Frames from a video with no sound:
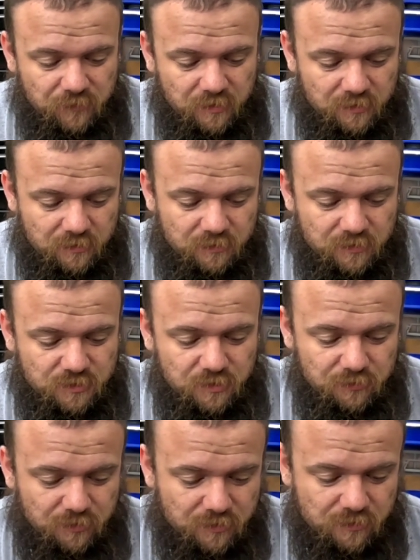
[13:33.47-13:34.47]
the
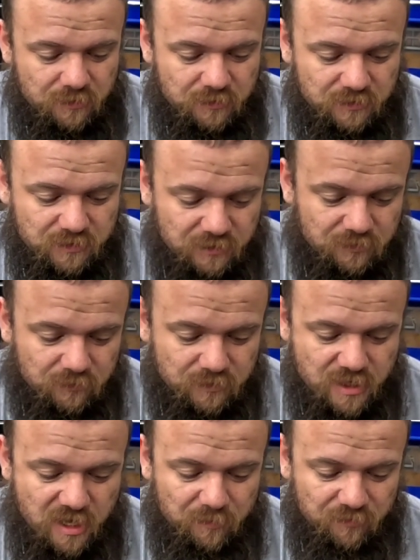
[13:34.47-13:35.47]
cylinder sits on
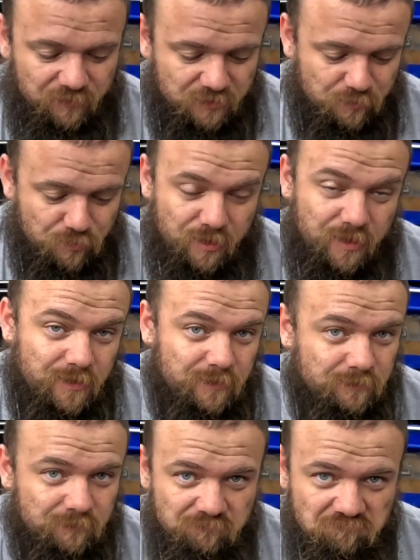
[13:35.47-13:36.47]
top of the spring.
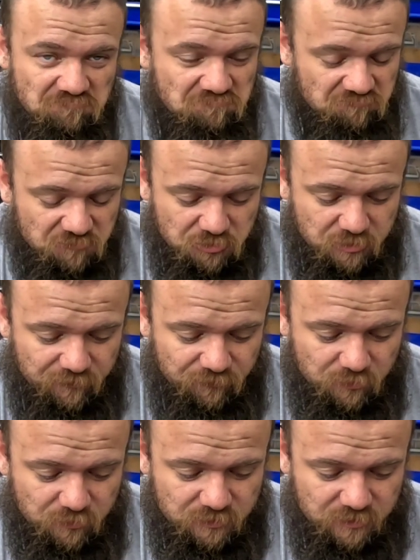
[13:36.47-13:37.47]

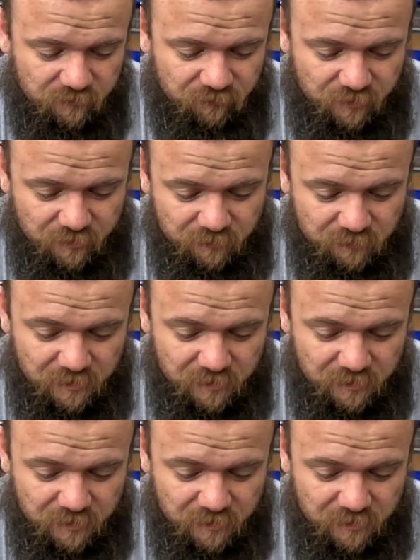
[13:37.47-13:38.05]
Straightforward stuff here.